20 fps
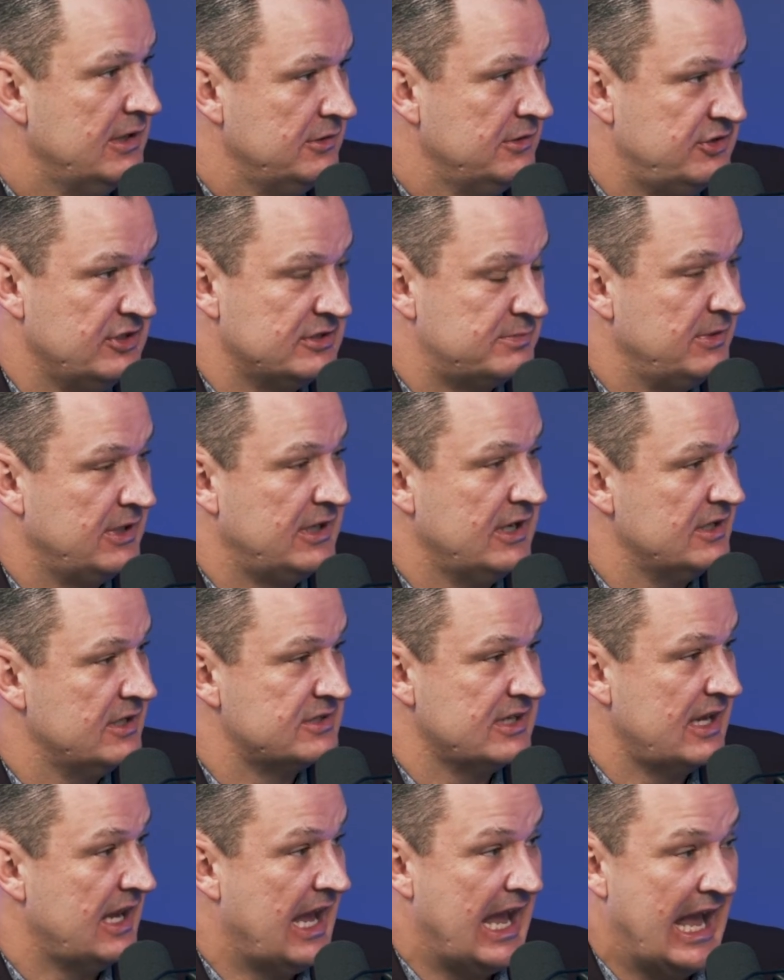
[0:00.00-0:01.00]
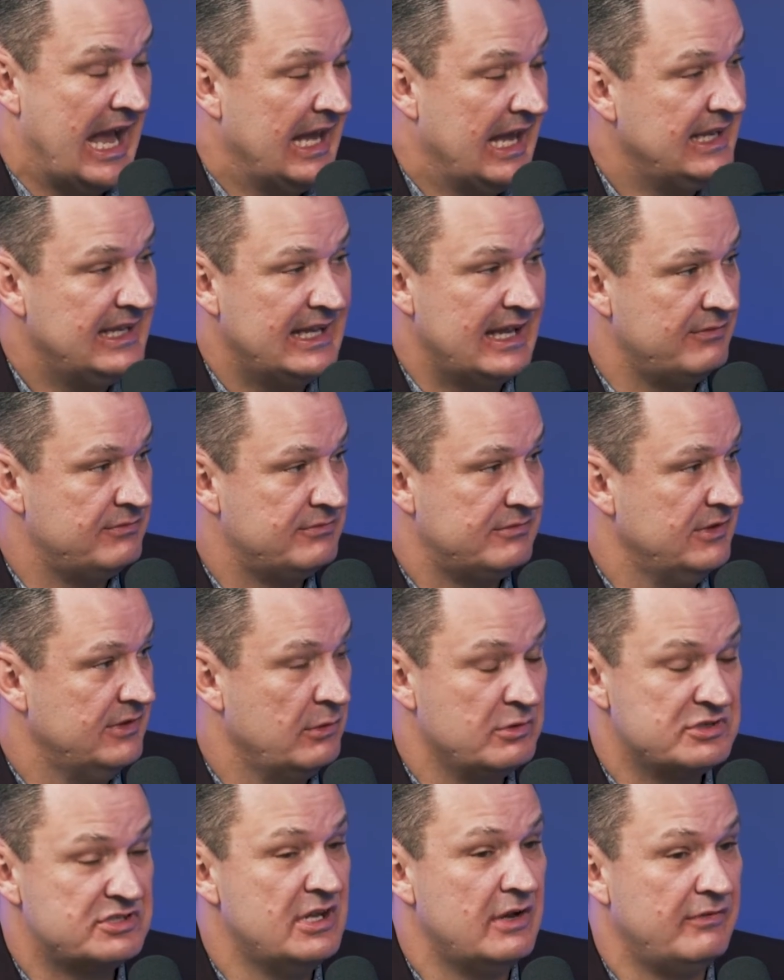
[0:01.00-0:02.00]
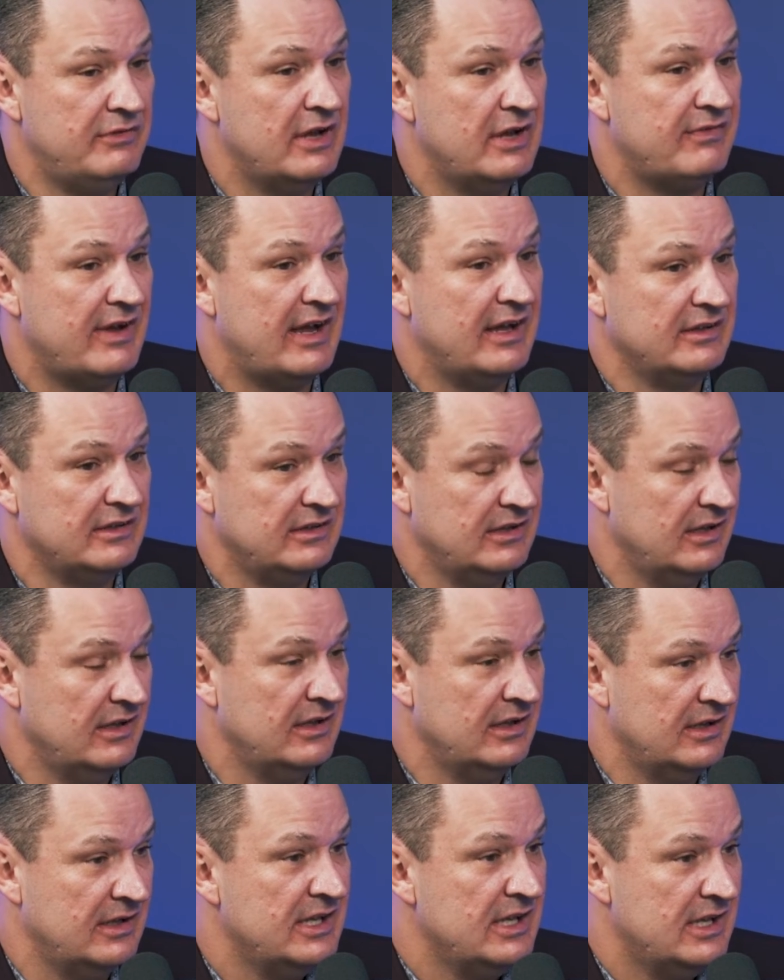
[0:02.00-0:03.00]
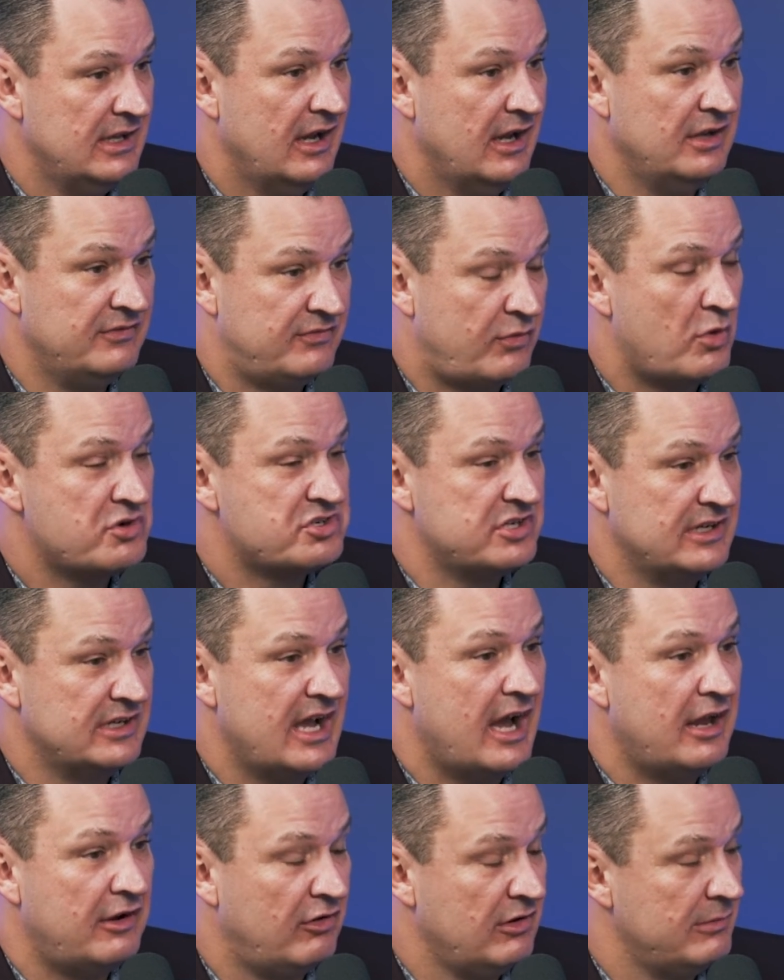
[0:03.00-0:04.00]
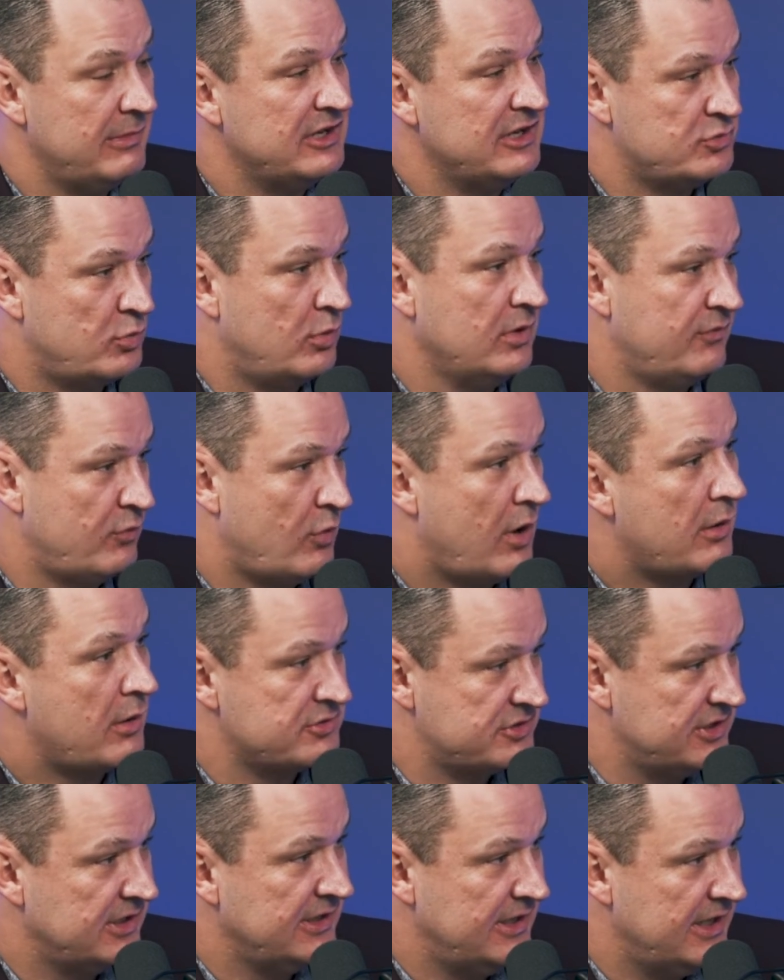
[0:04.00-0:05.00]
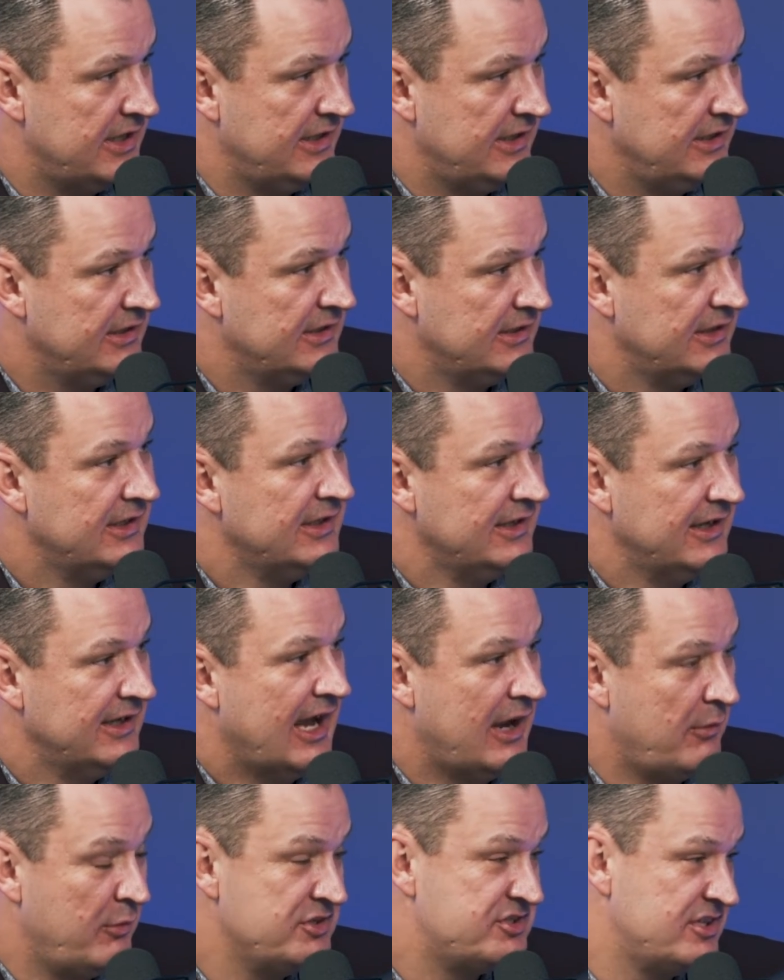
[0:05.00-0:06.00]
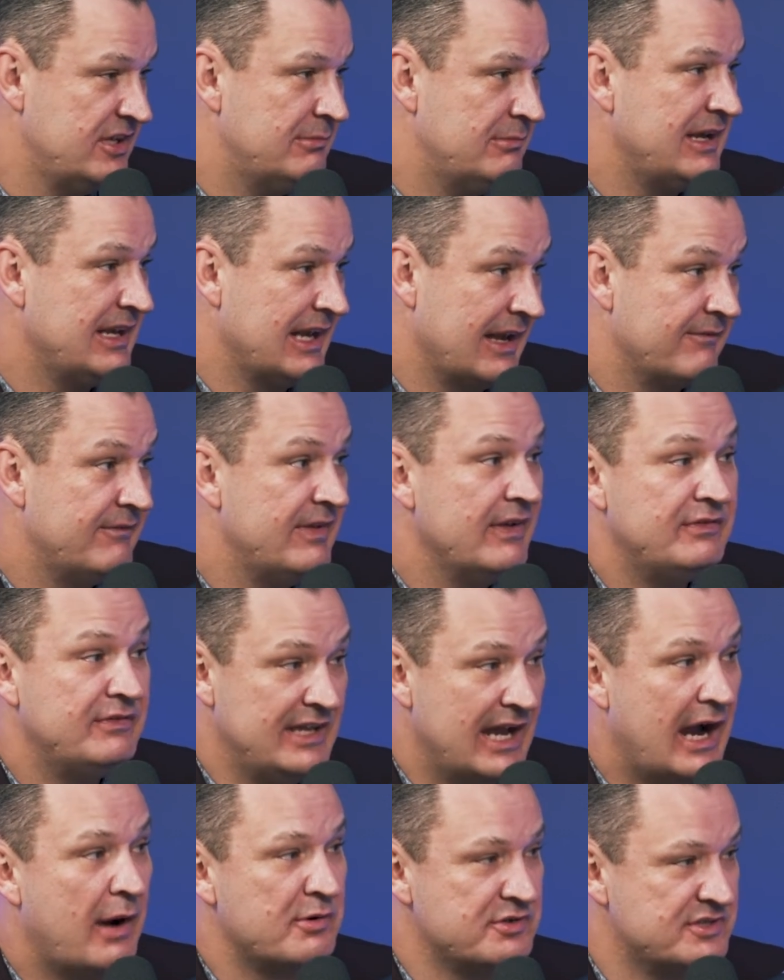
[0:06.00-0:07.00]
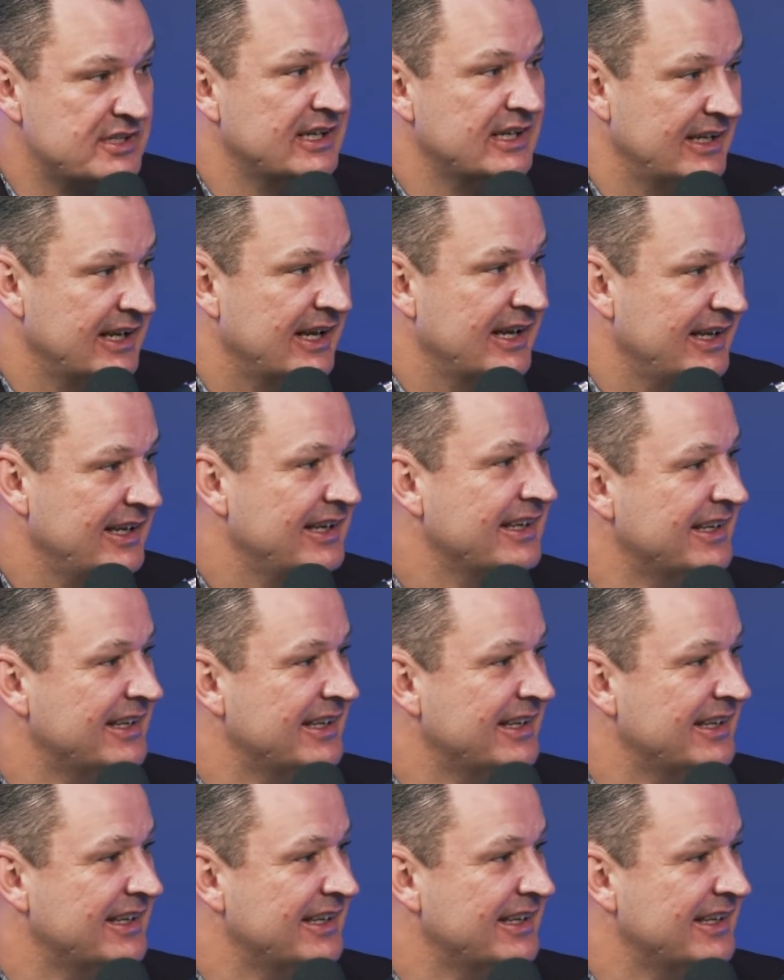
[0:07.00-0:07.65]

Just because there was not enough. Unfortunately, God only made 24 hours in a day. I wish he'd have made like 50 hours in a day.